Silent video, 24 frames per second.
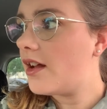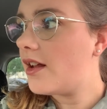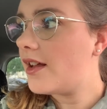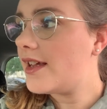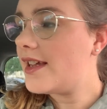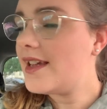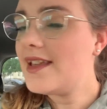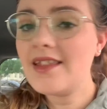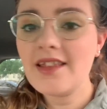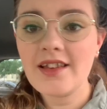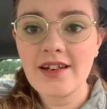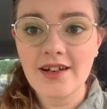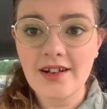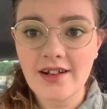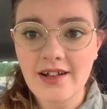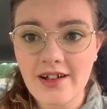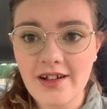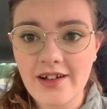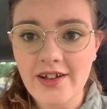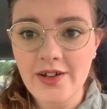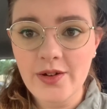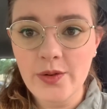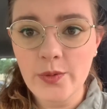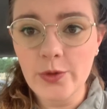Ethan and
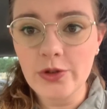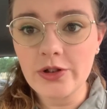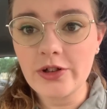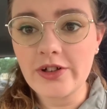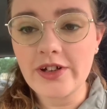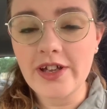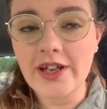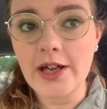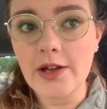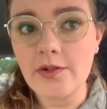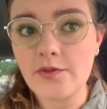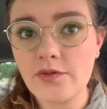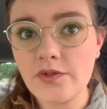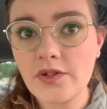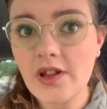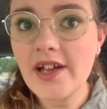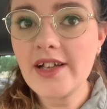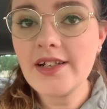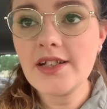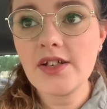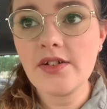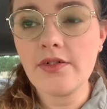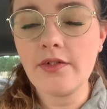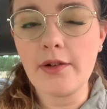I were looking at
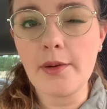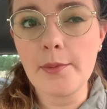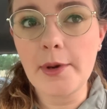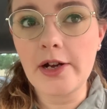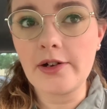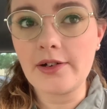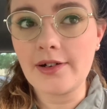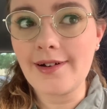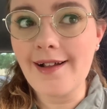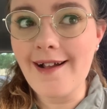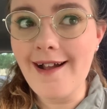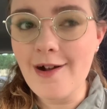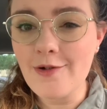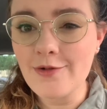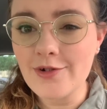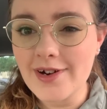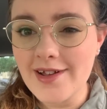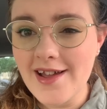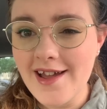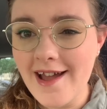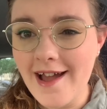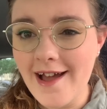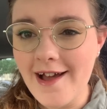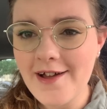flights for about an hour and
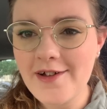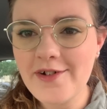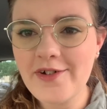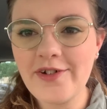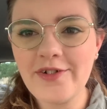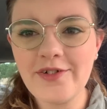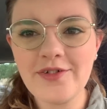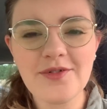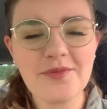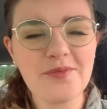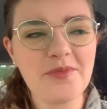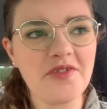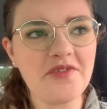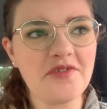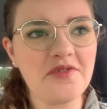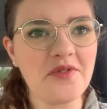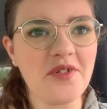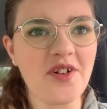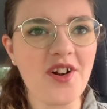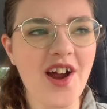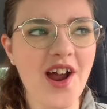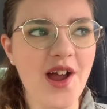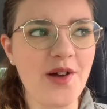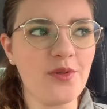a half
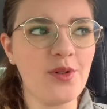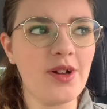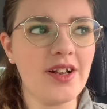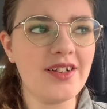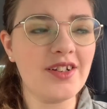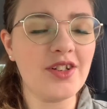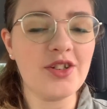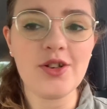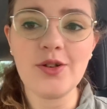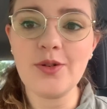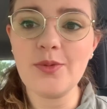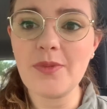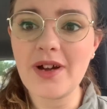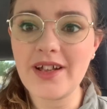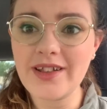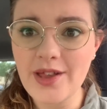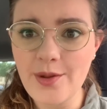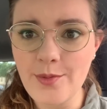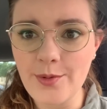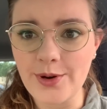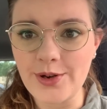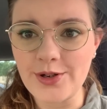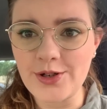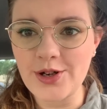before I went to my
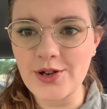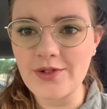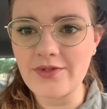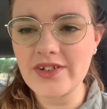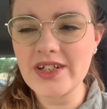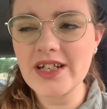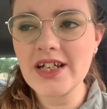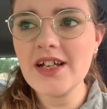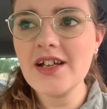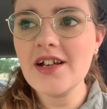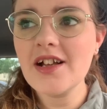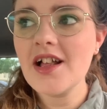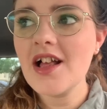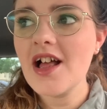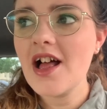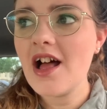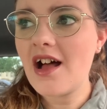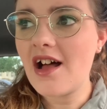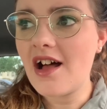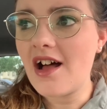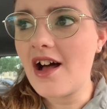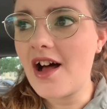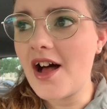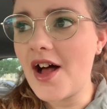library shift.
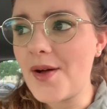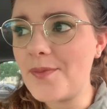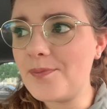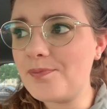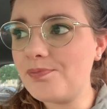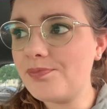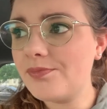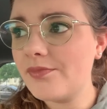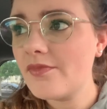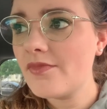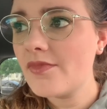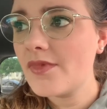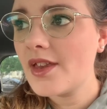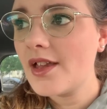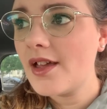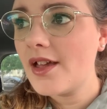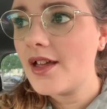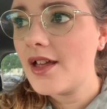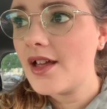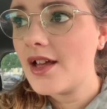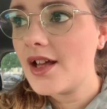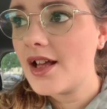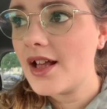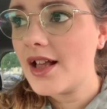
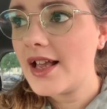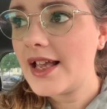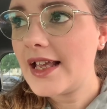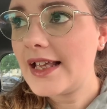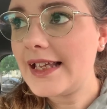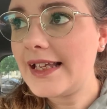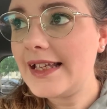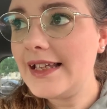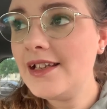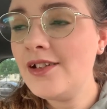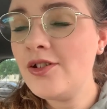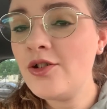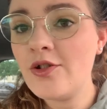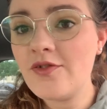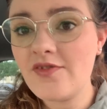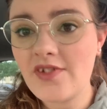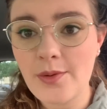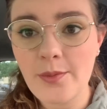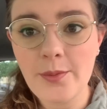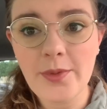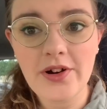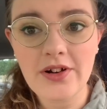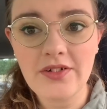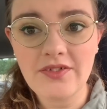In
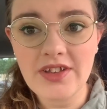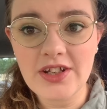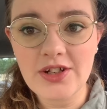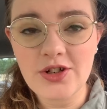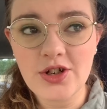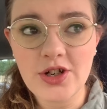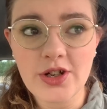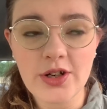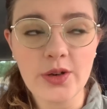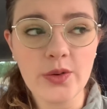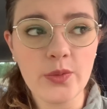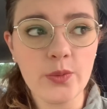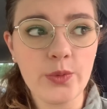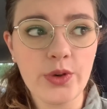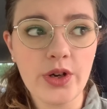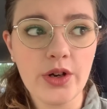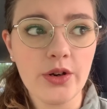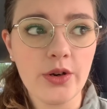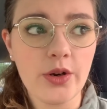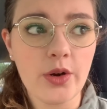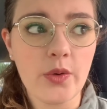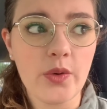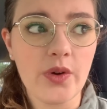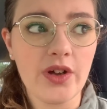November of this year, we
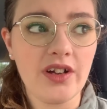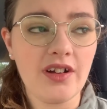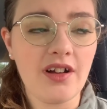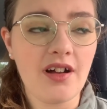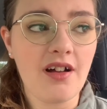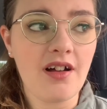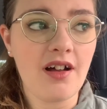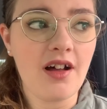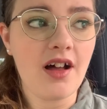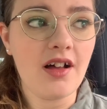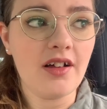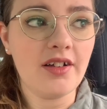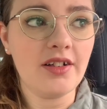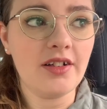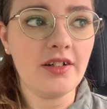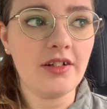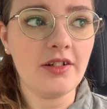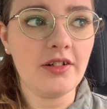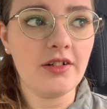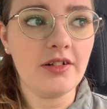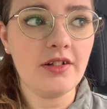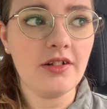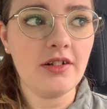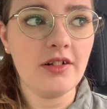are going
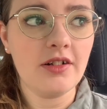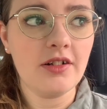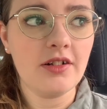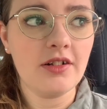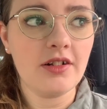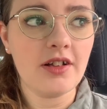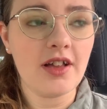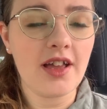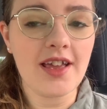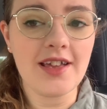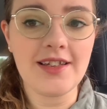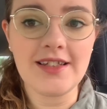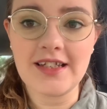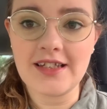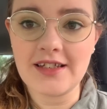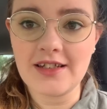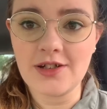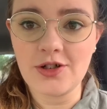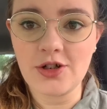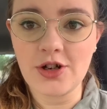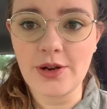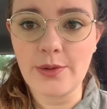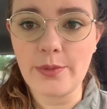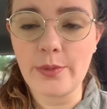on a
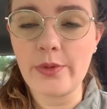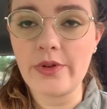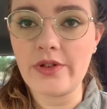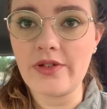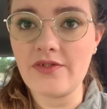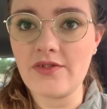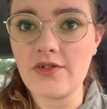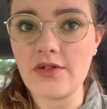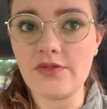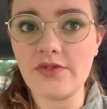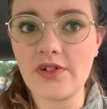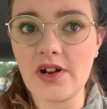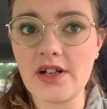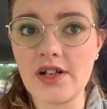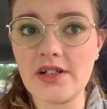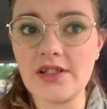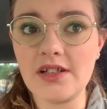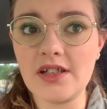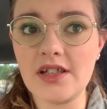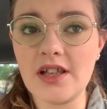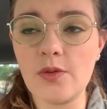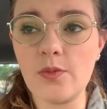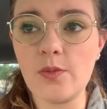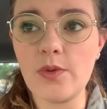Disney trip with a few
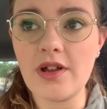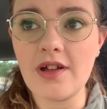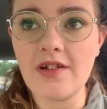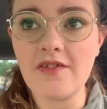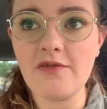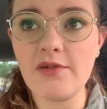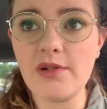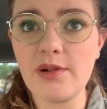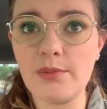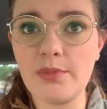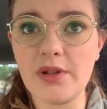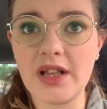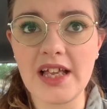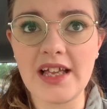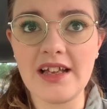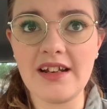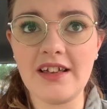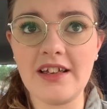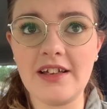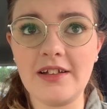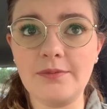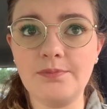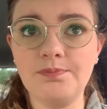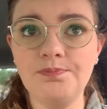friends that we have been
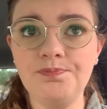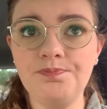planning.